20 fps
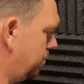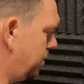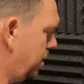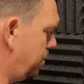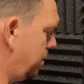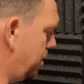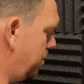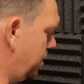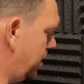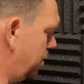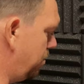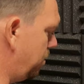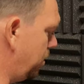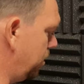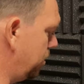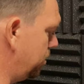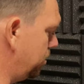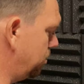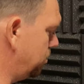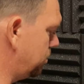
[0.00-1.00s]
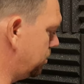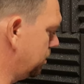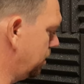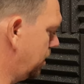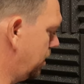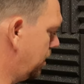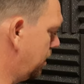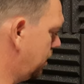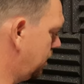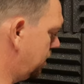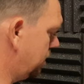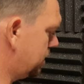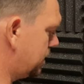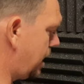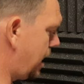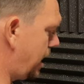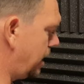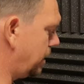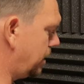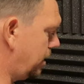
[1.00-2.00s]
Maybe a bit of blue.
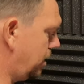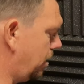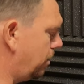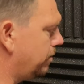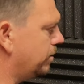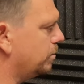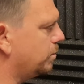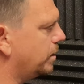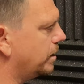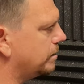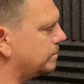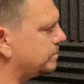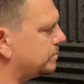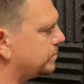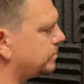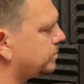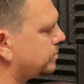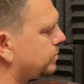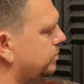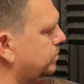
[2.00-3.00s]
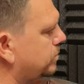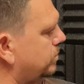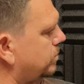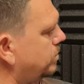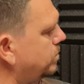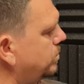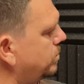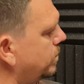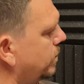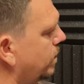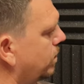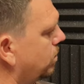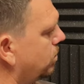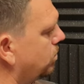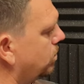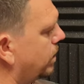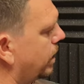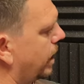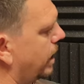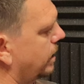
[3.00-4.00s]
Darken it off a bit.
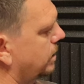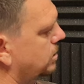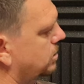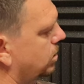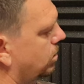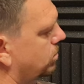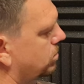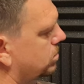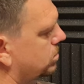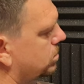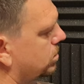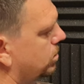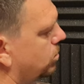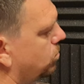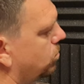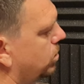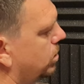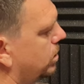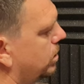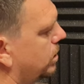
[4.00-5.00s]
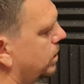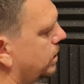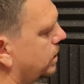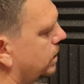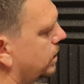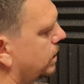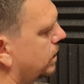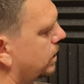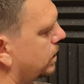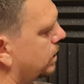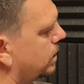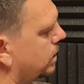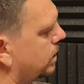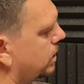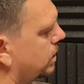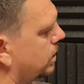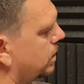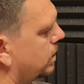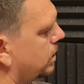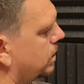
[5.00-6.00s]
Okay, so I'm just going to work
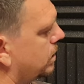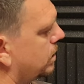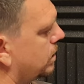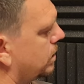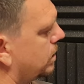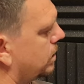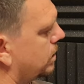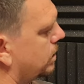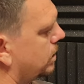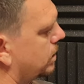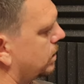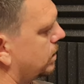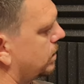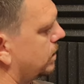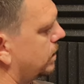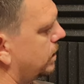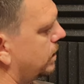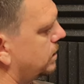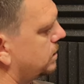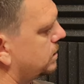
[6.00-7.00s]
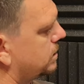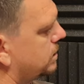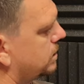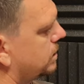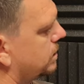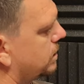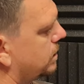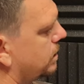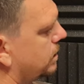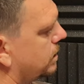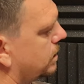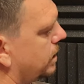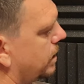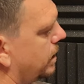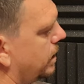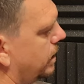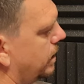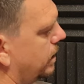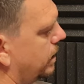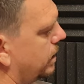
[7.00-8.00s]
this
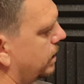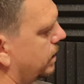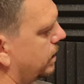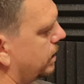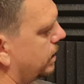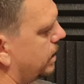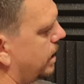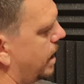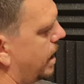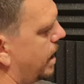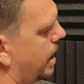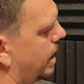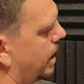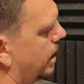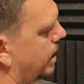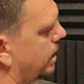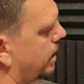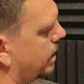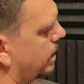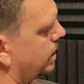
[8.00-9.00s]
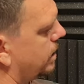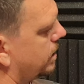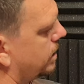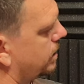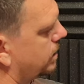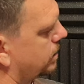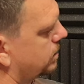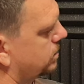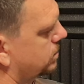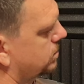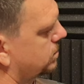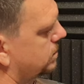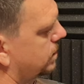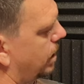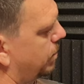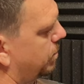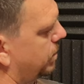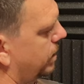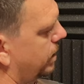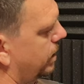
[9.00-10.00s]
in there. Just
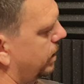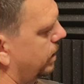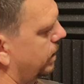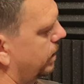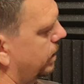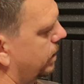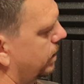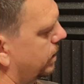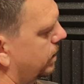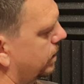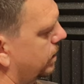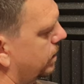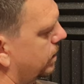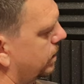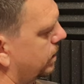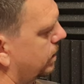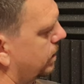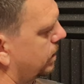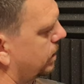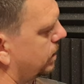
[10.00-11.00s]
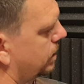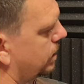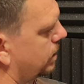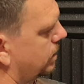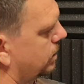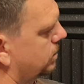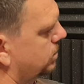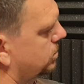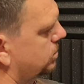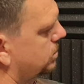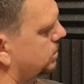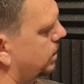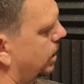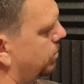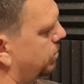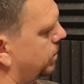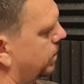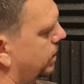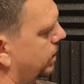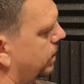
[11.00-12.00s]
tap it in. Just
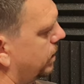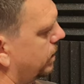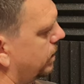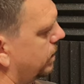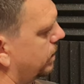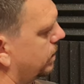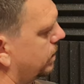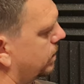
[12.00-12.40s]
tap it in.